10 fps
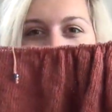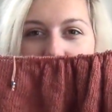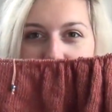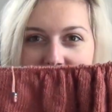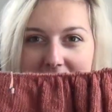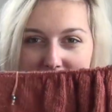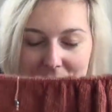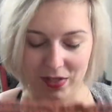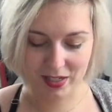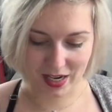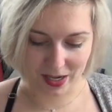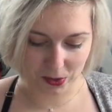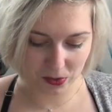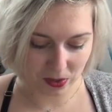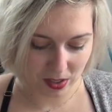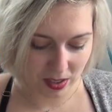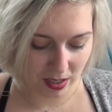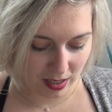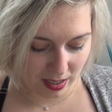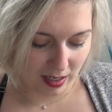love now.
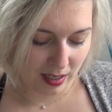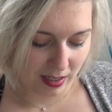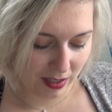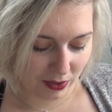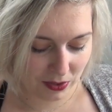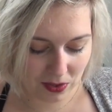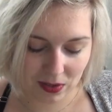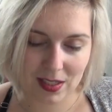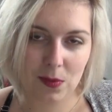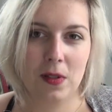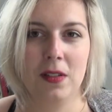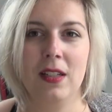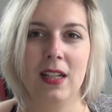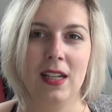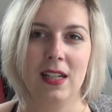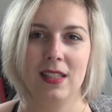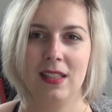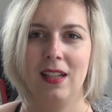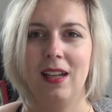Also, this one is